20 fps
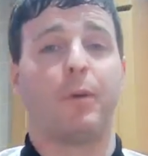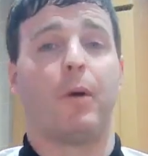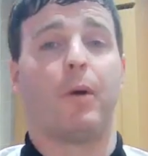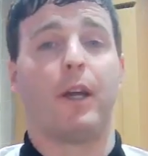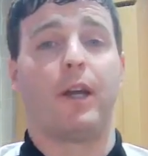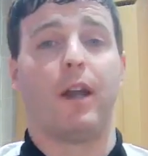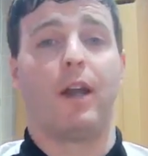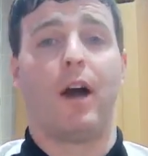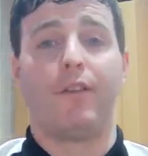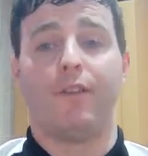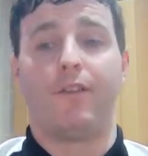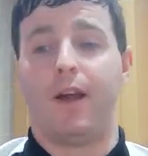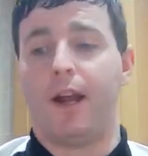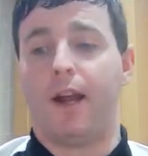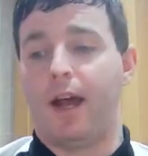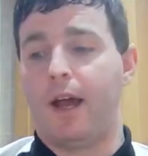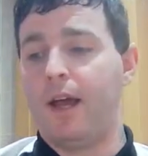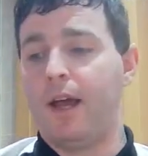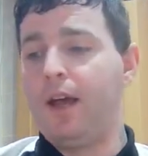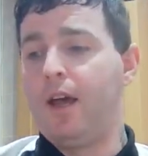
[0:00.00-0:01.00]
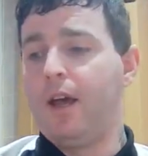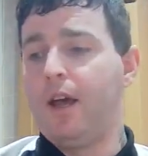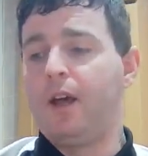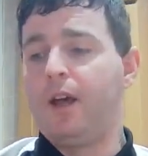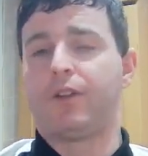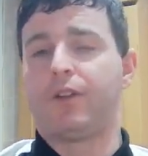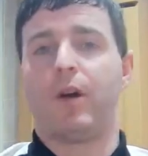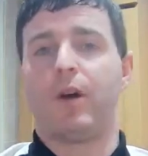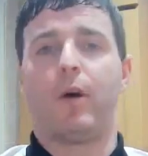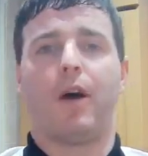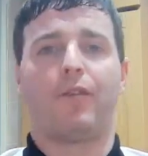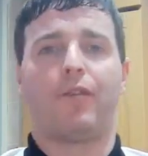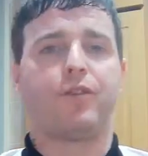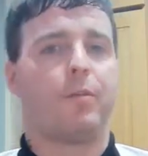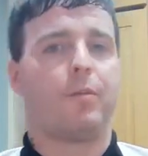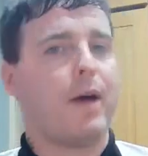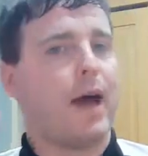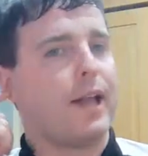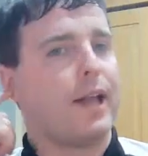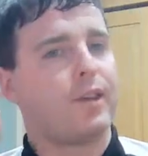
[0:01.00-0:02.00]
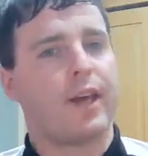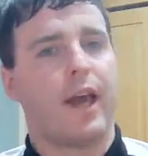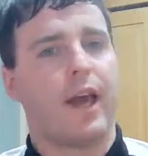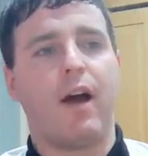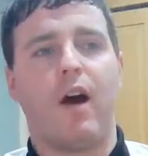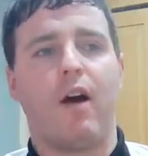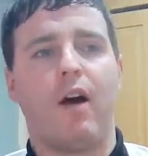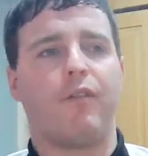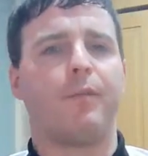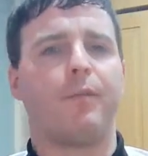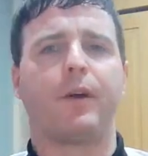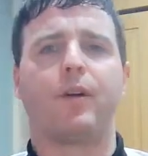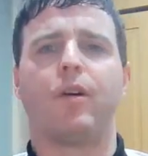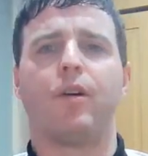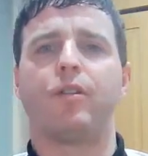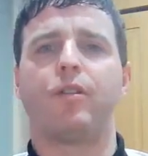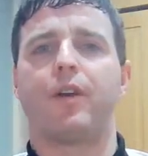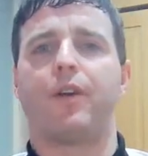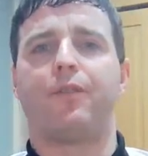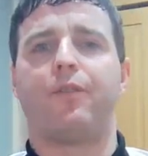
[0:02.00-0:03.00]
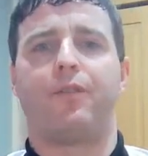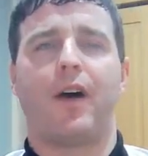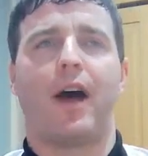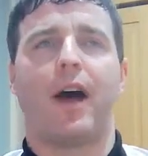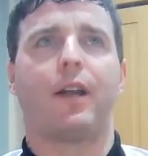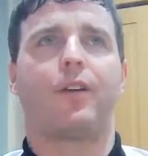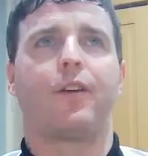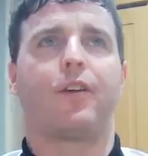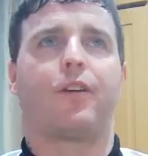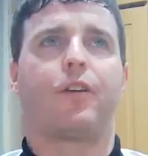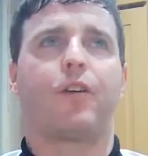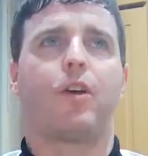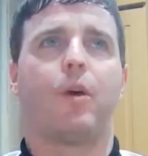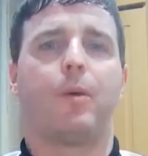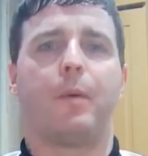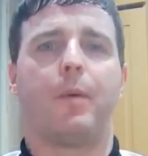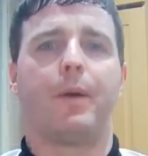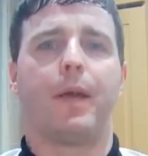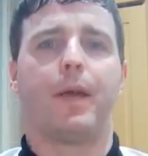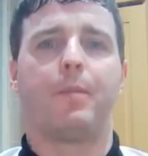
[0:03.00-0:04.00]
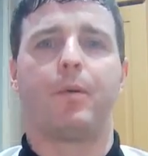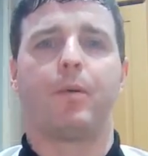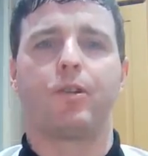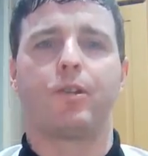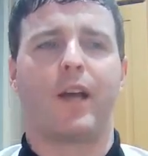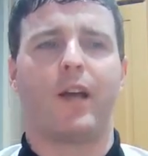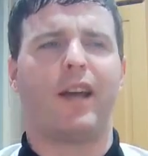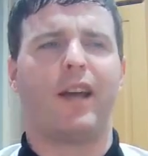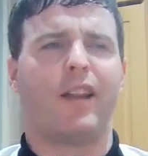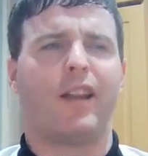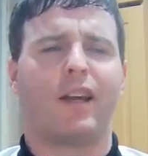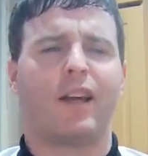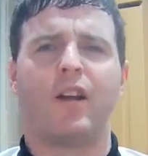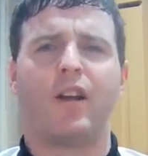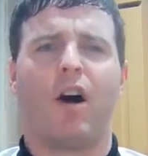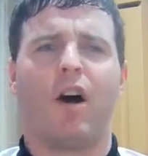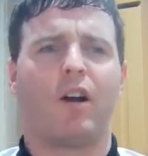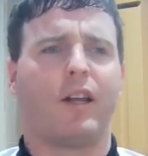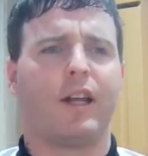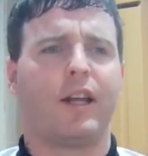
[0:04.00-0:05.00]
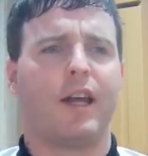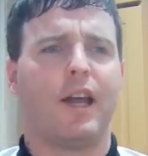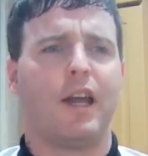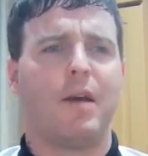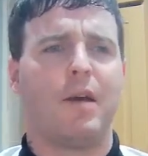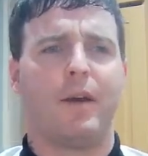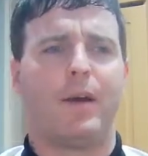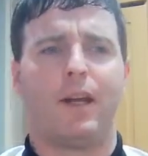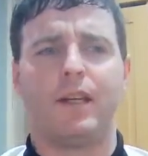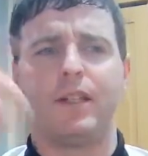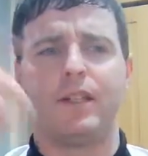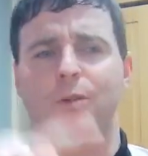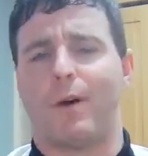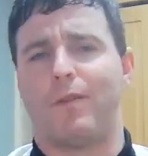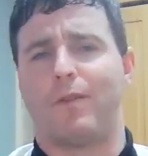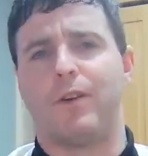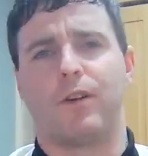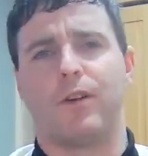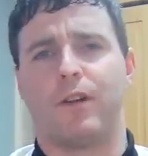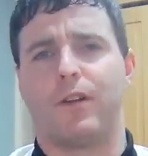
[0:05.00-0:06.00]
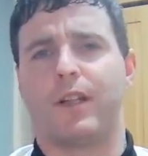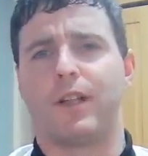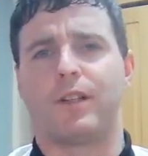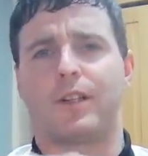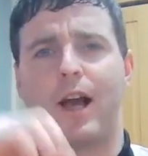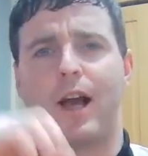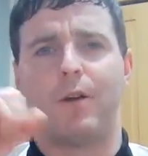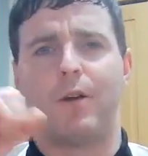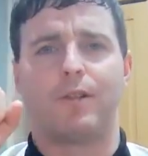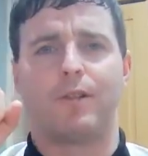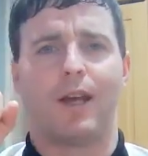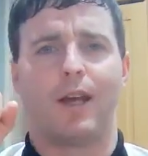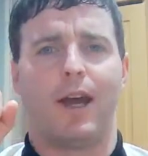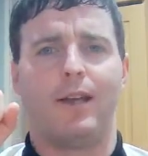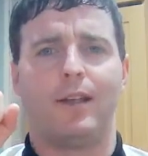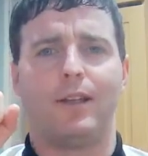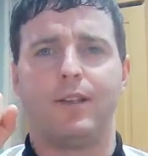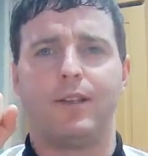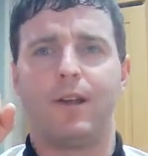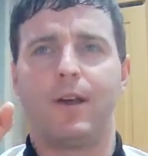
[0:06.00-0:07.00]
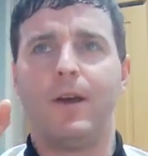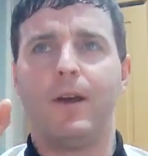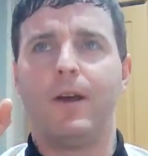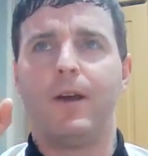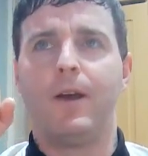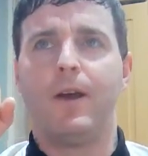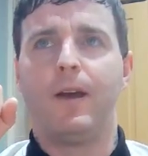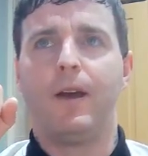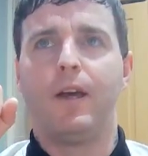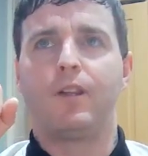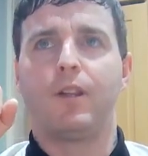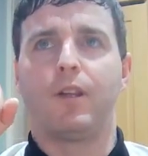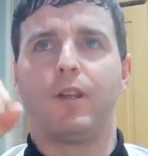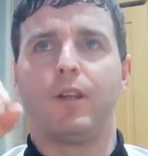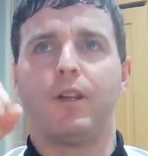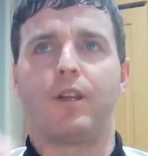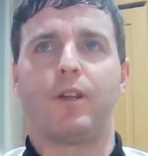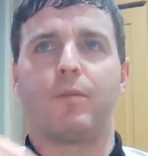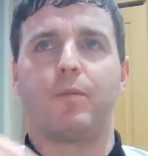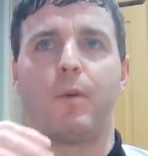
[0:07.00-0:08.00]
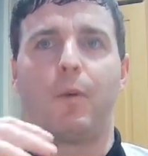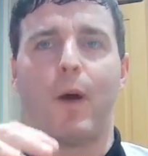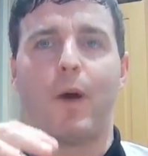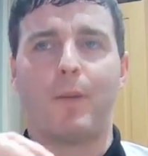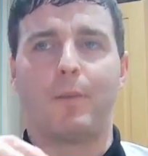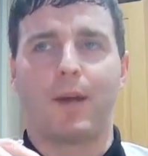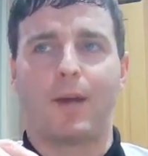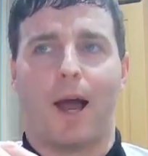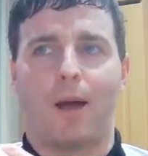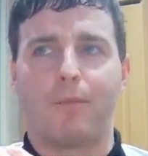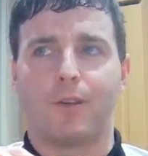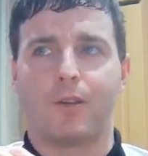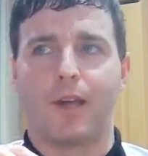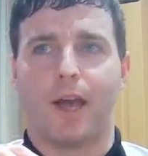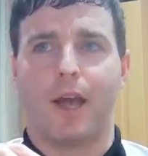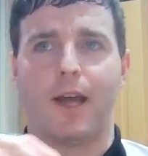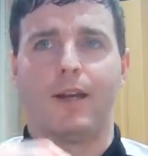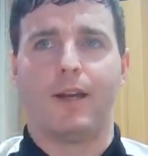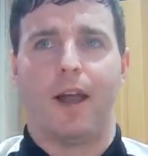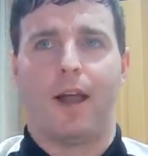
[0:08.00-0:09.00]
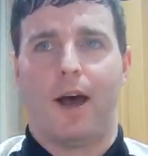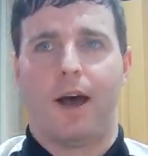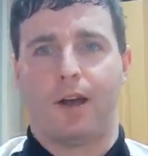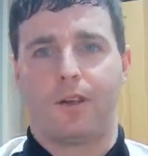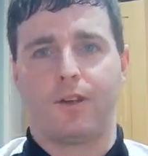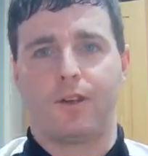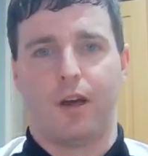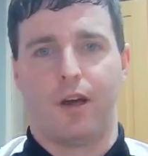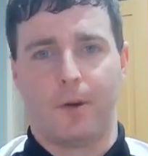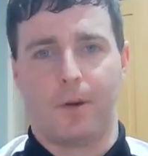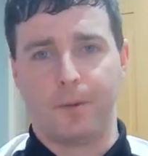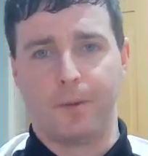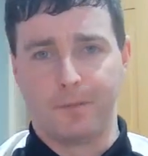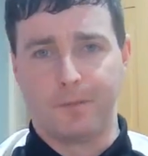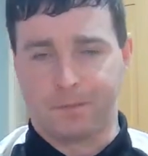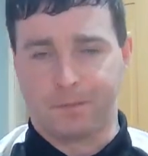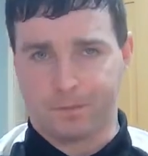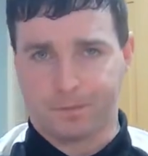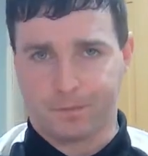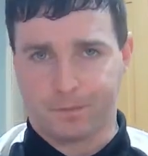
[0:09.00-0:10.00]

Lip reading: me what you like, really. So I've took my headset off because I've had a couple of people say that they can hardly hear me. I need to have a look at these sound settings. So this is my webcam setting now. So